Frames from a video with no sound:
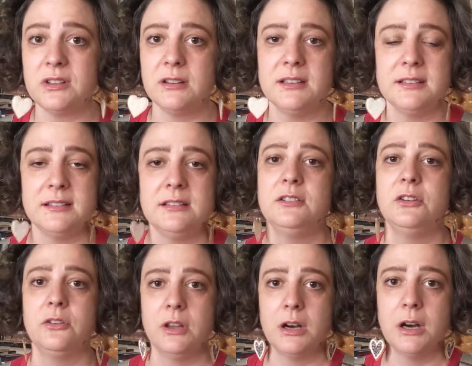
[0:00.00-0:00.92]
at least
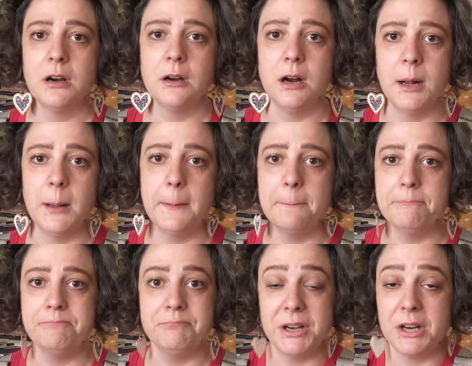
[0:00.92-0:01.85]
until they're
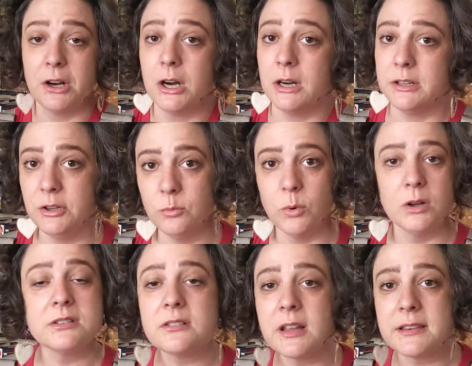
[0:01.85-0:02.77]
bigger and you
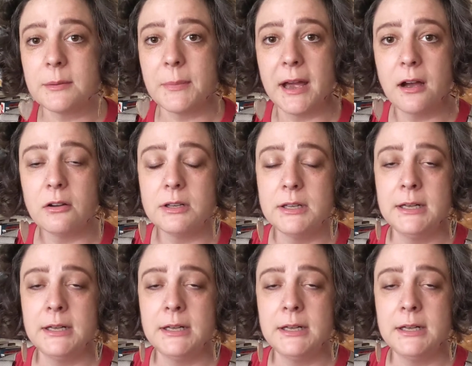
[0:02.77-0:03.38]
want to let them out.